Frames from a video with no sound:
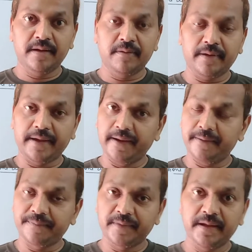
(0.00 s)
Okay,
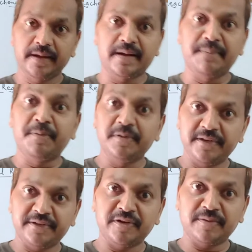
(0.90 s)

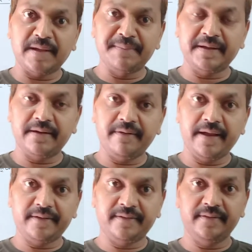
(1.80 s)
composition of chemical
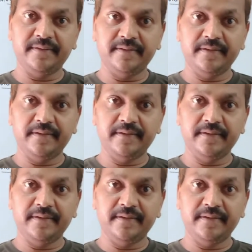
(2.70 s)
reactions,